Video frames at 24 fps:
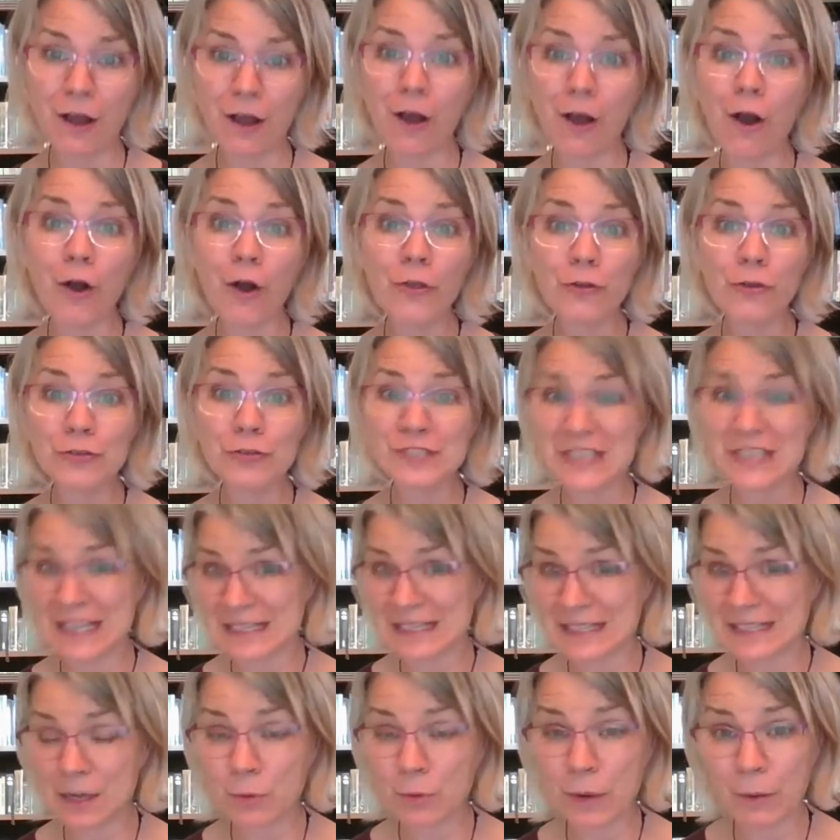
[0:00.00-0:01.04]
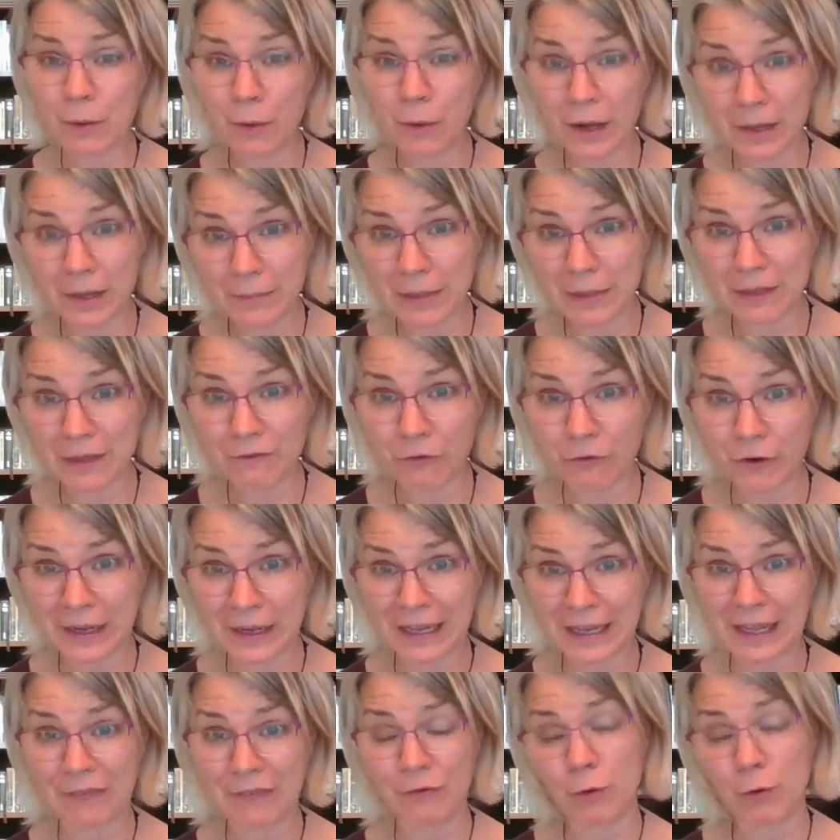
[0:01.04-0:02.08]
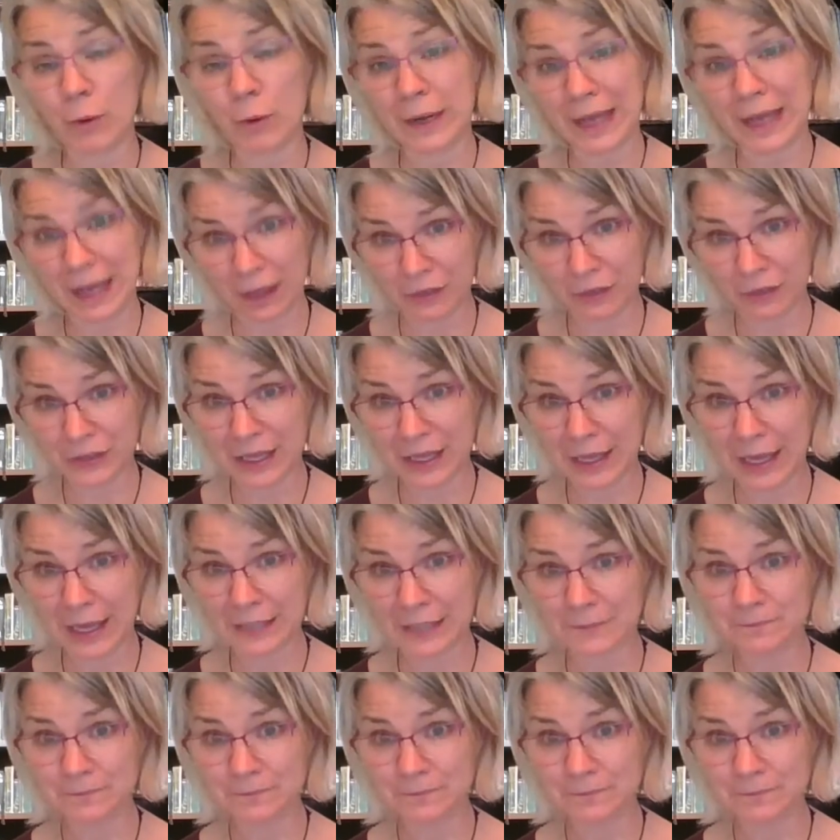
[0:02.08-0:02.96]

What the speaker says: all those things that we want to be avoiding if we want a healthy gut,